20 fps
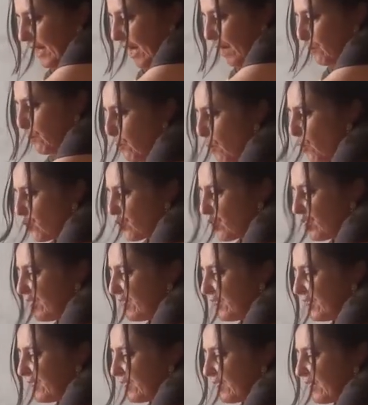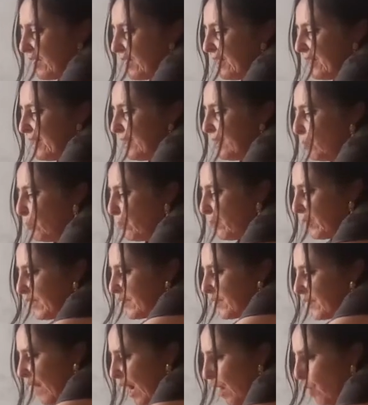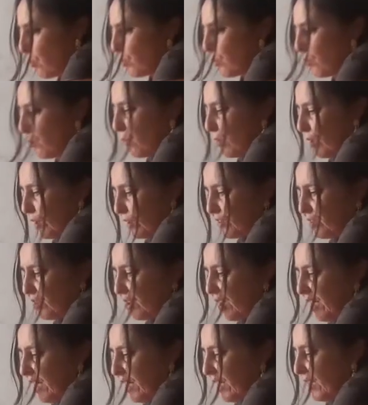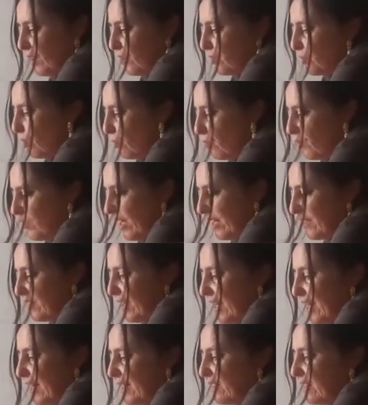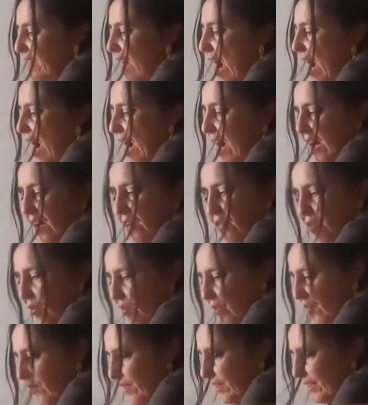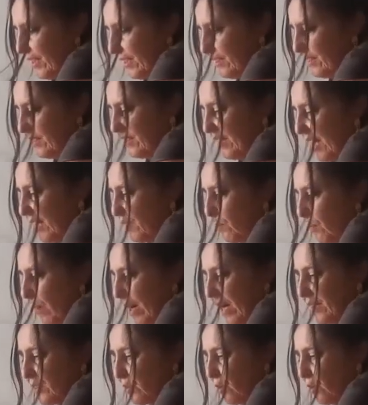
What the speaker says: I push it a little bit outwards so that the inside part